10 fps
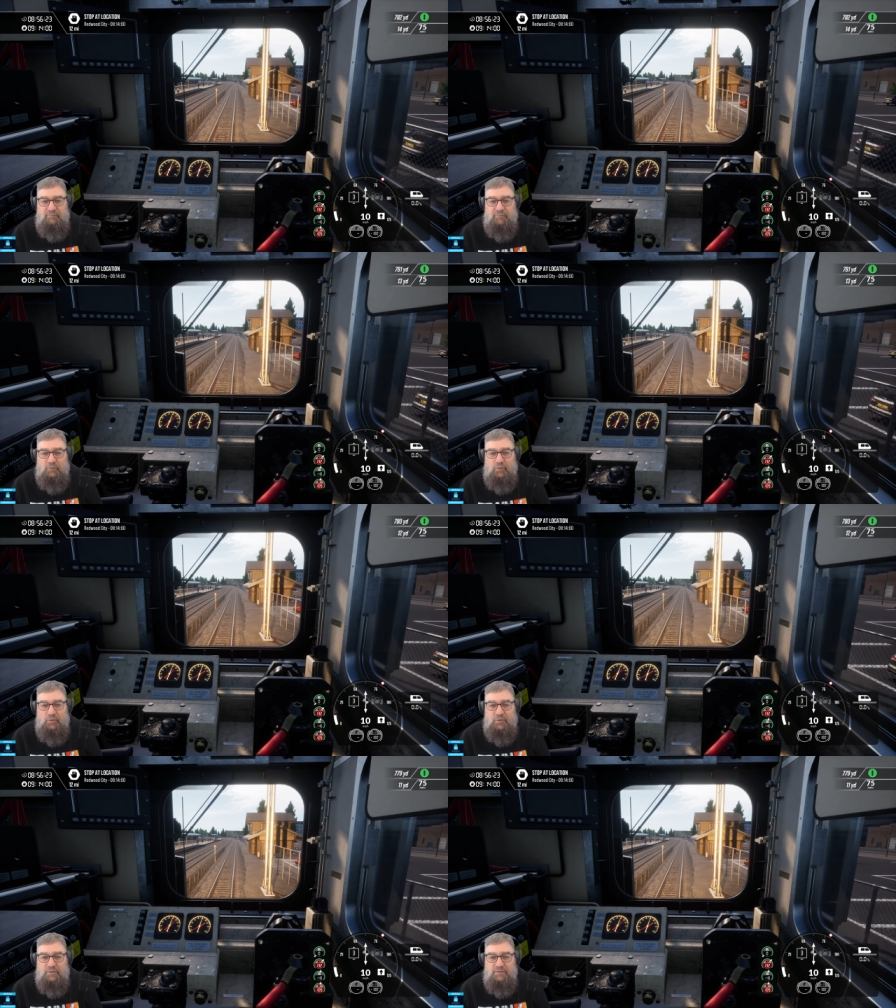
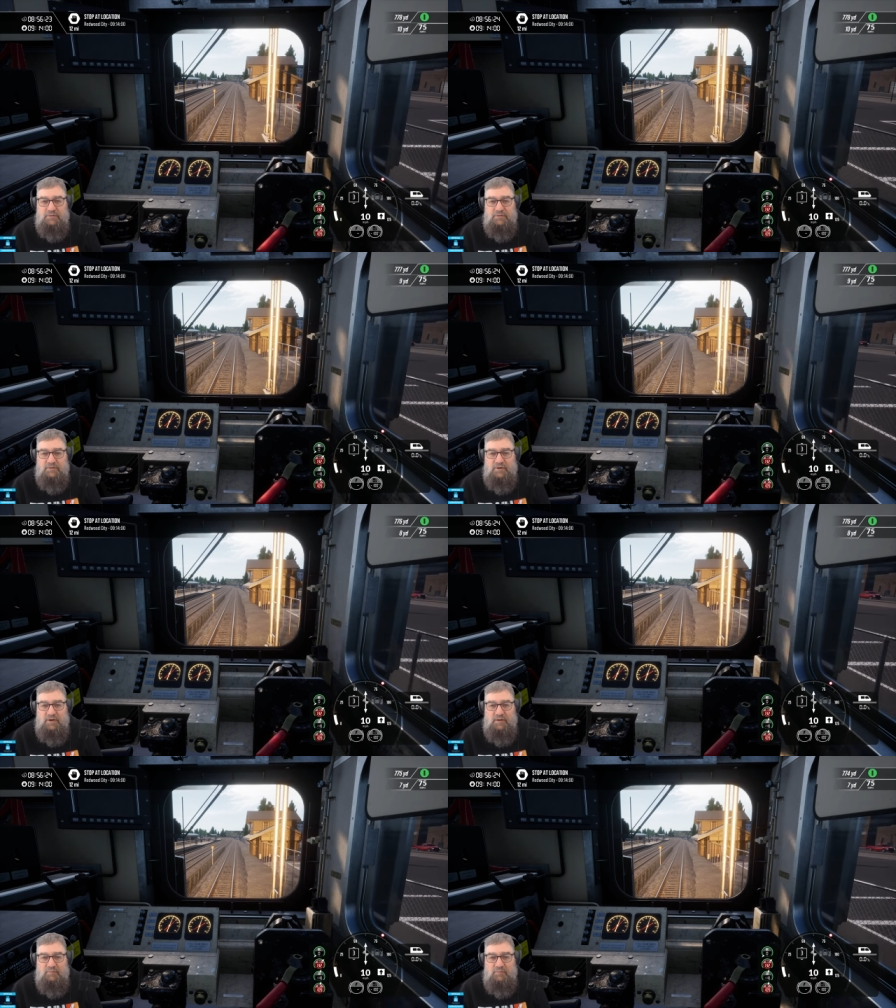for
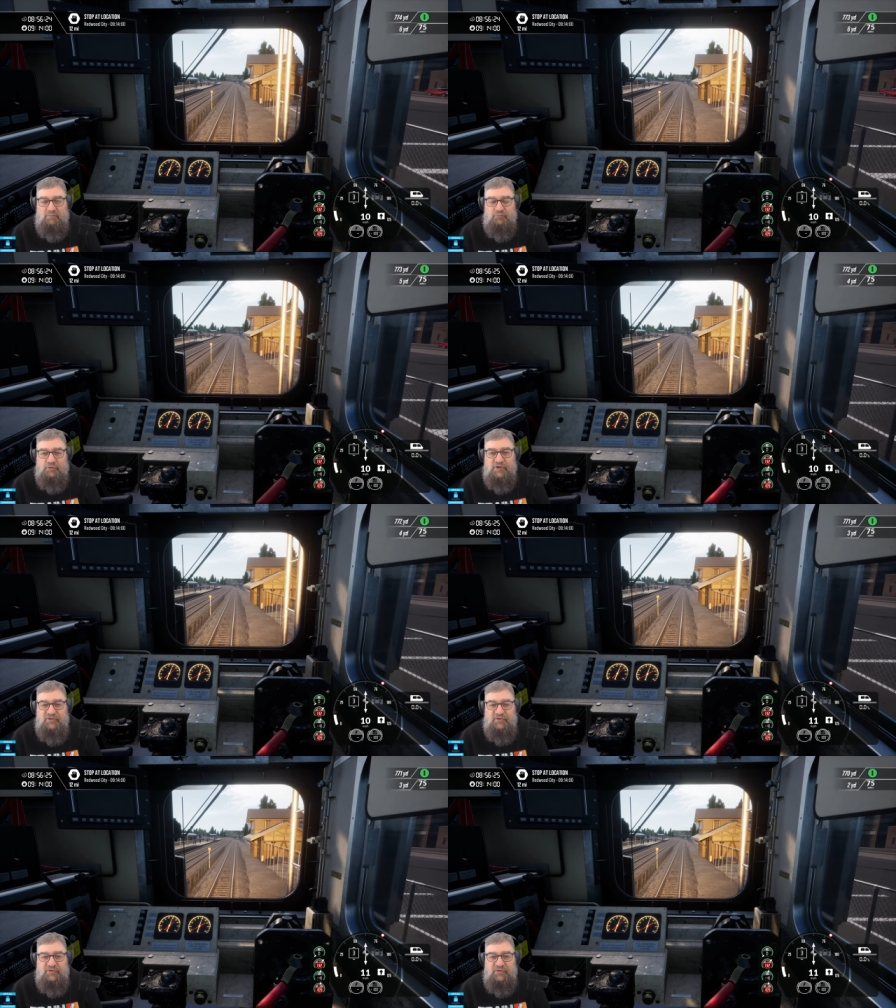
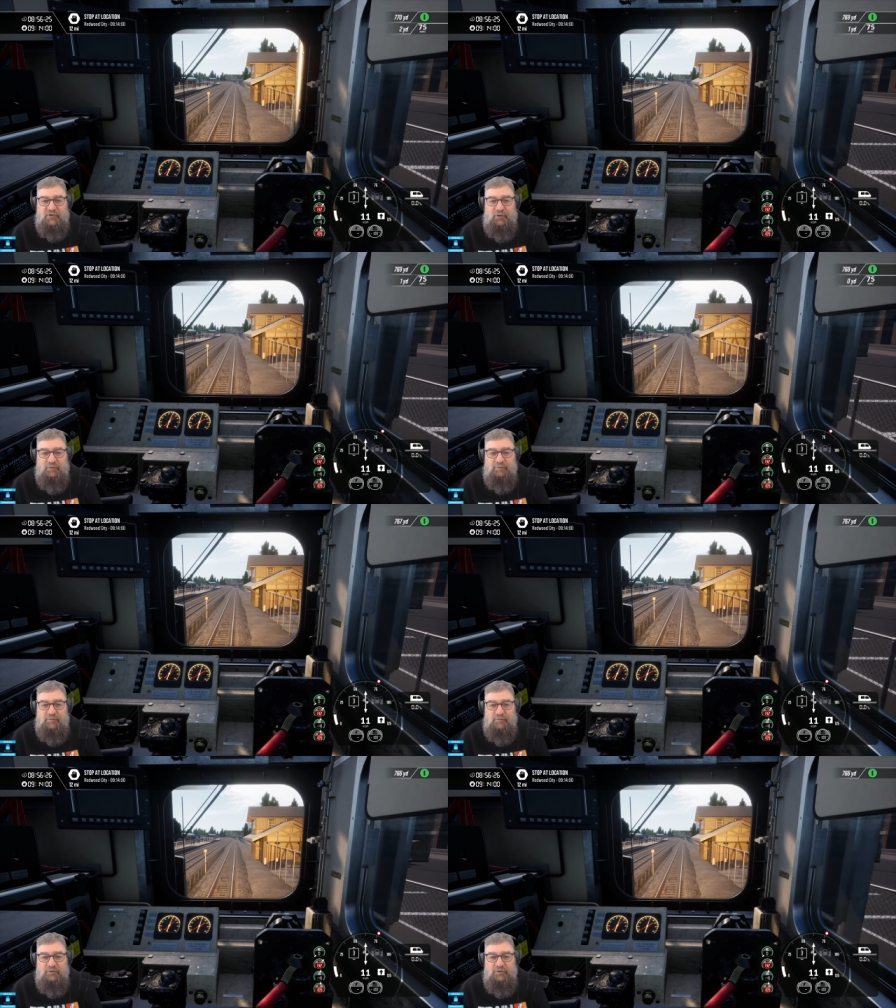reasons
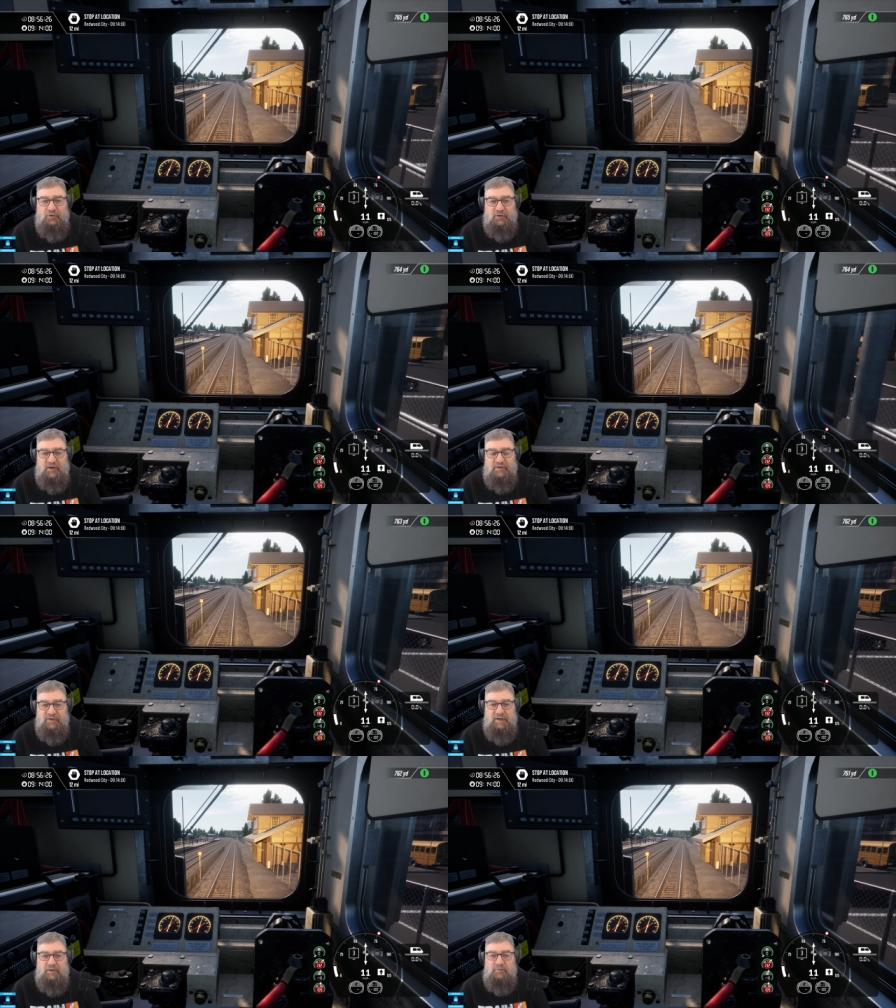of not
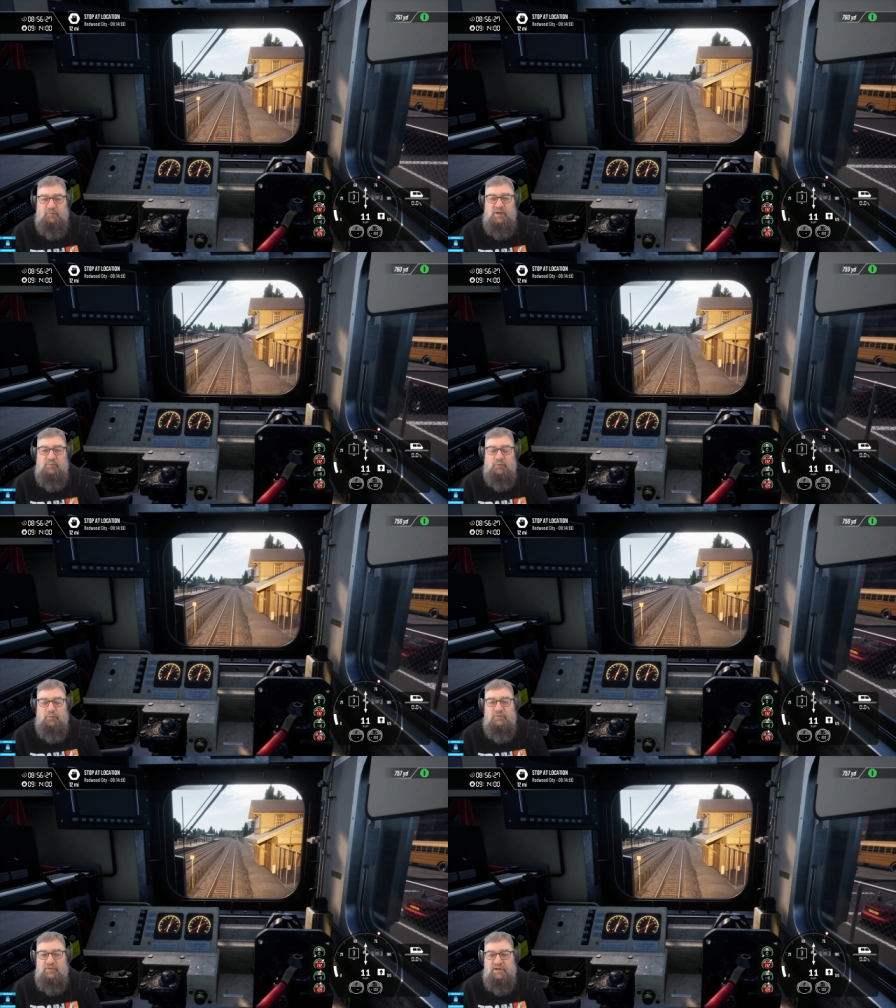having enough
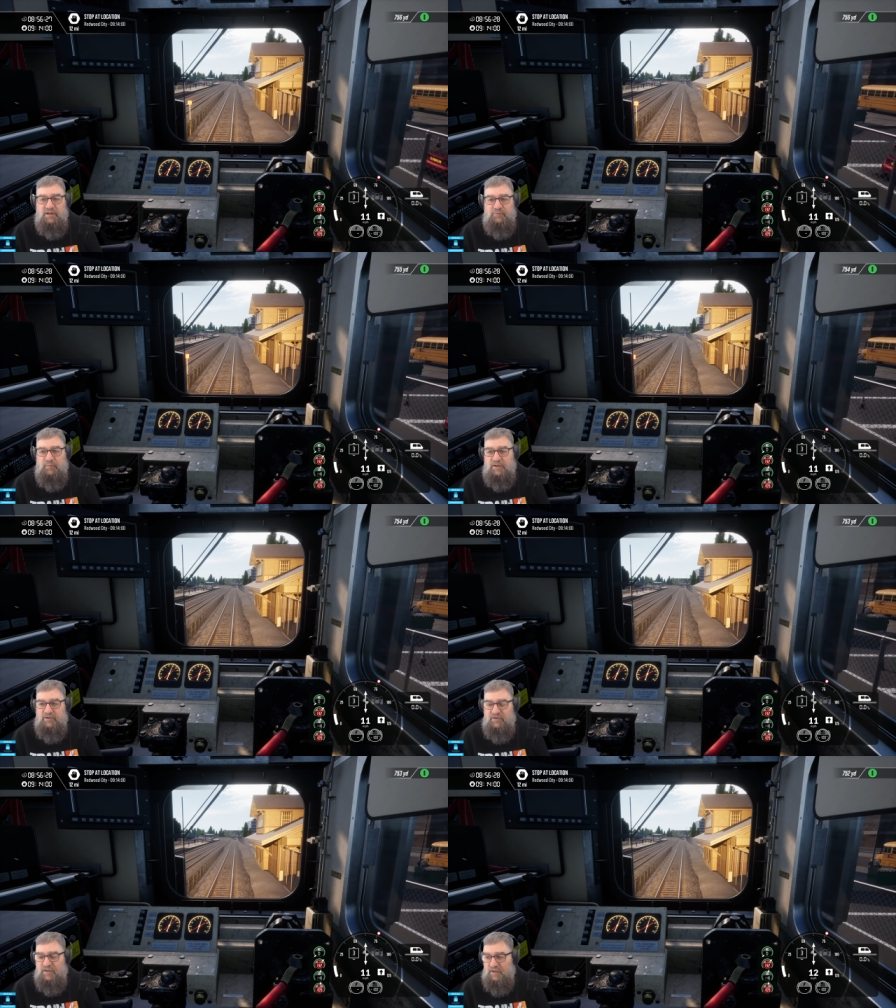people, they never
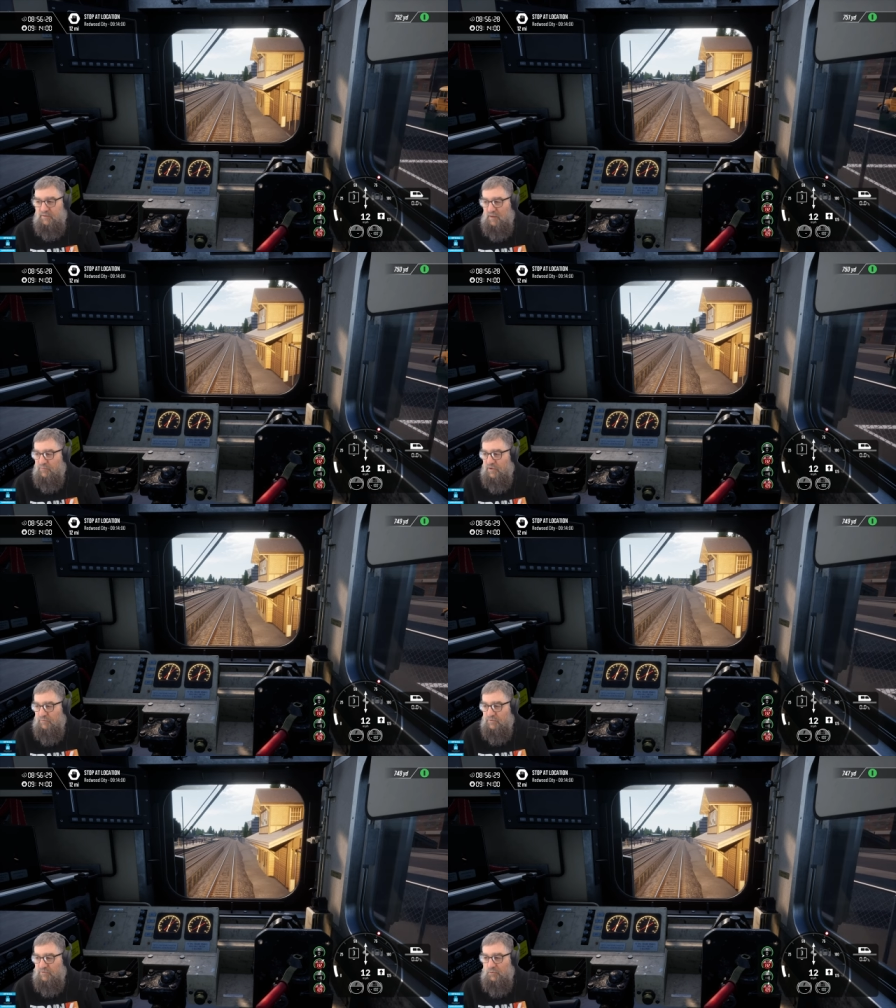managed to get the
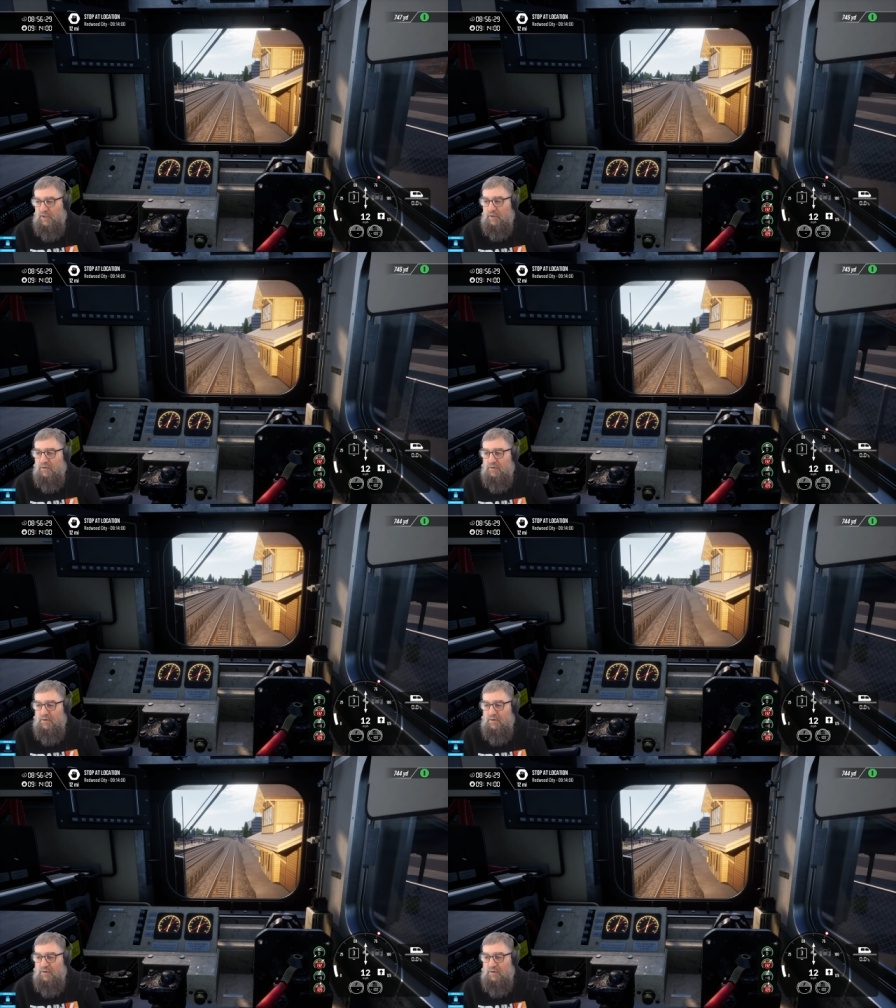update for 2 out.